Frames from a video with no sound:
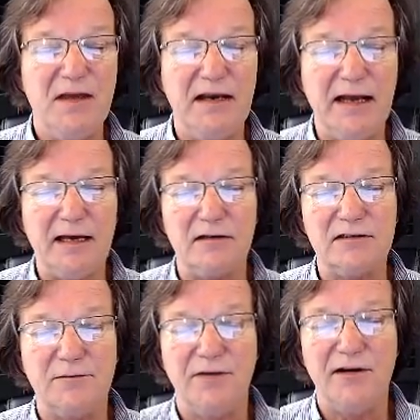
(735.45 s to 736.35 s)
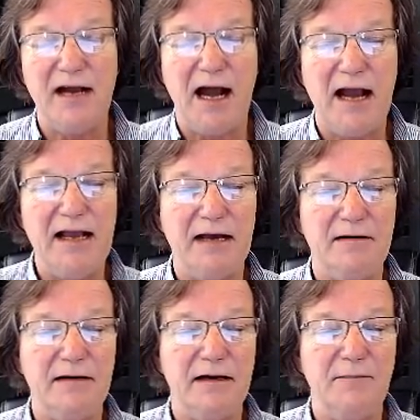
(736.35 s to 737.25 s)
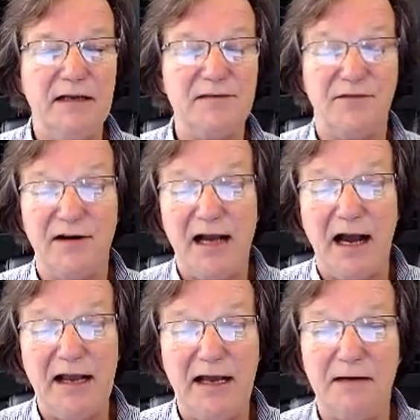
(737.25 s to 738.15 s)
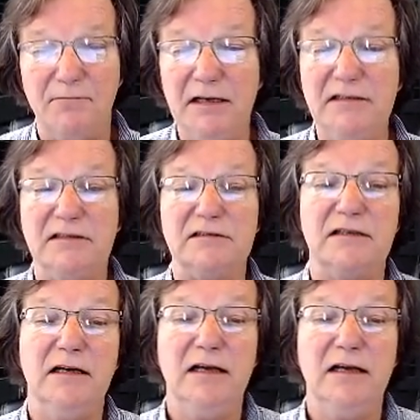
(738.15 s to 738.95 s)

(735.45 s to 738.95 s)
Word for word: and handled some very high-end, uh, made some very high-end pieces,